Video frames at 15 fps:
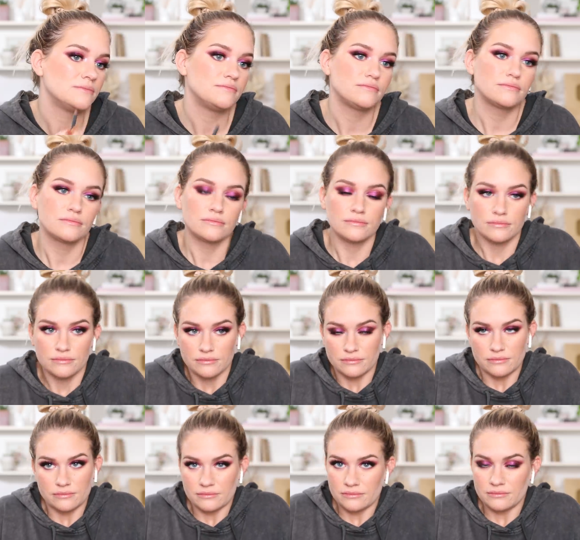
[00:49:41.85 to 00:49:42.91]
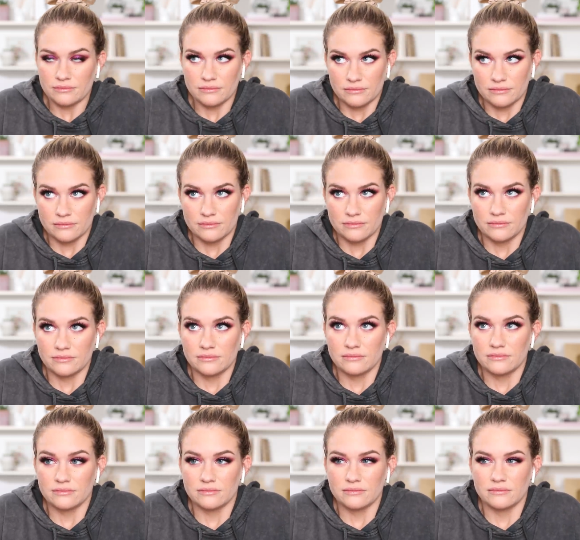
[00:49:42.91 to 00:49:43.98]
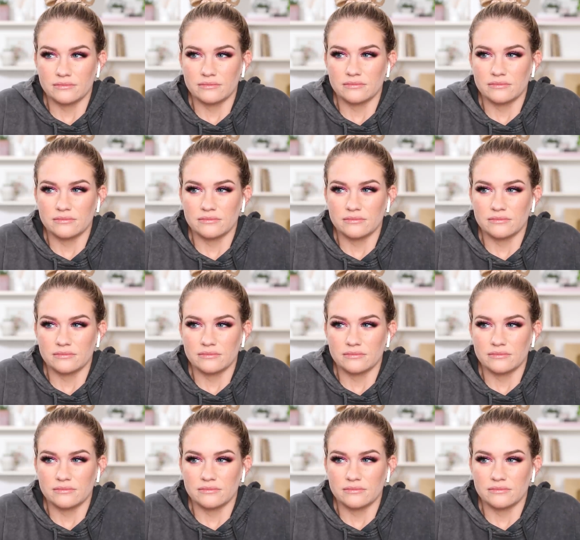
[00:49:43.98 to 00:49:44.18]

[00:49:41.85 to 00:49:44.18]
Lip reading: [no speech]